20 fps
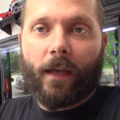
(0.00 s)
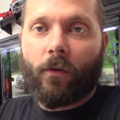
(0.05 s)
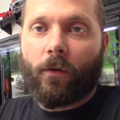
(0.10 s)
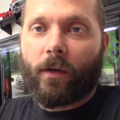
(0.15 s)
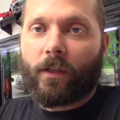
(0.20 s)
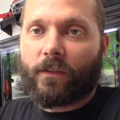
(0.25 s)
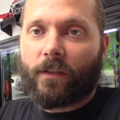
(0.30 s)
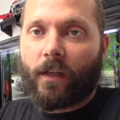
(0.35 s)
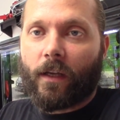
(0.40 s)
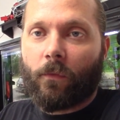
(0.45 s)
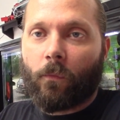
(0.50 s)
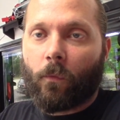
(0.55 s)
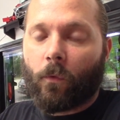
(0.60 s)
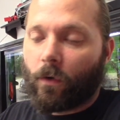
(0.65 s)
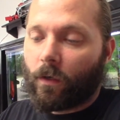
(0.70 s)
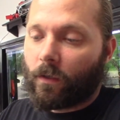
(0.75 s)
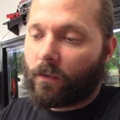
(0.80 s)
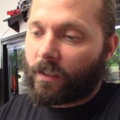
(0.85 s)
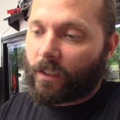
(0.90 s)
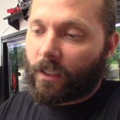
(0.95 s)
no extended
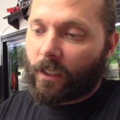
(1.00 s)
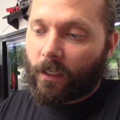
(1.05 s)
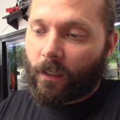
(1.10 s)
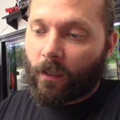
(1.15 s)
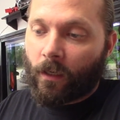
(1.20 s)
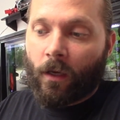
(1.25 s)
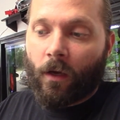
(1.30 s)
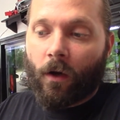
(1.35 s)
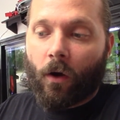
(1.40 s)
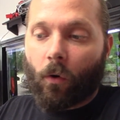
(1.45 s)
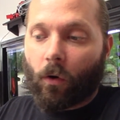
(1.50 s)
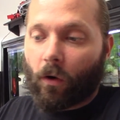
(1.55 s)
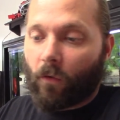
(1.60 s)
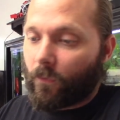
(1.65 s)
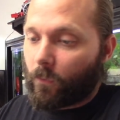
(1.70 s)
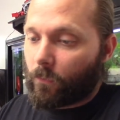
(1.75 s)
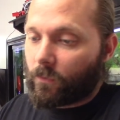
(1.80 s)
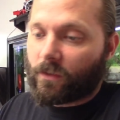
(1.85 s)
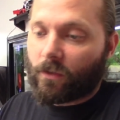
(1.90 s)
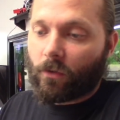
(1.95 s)
warranty or if
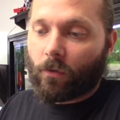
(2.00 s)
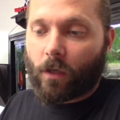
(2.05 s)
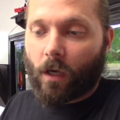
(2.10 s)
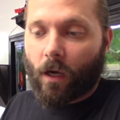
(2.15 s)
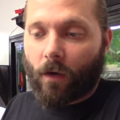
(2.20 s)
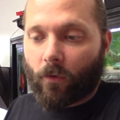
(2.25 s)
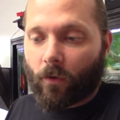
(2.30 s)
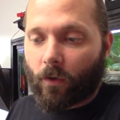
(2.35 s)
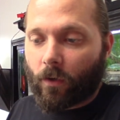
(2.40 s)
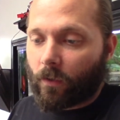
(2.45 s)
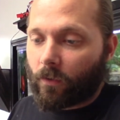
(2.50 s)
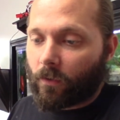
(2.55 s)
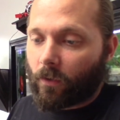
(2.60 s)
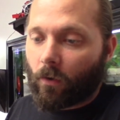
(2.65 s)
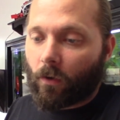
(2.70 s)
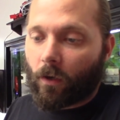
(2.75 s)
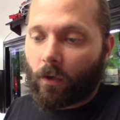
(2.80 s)
it was still covered, you know,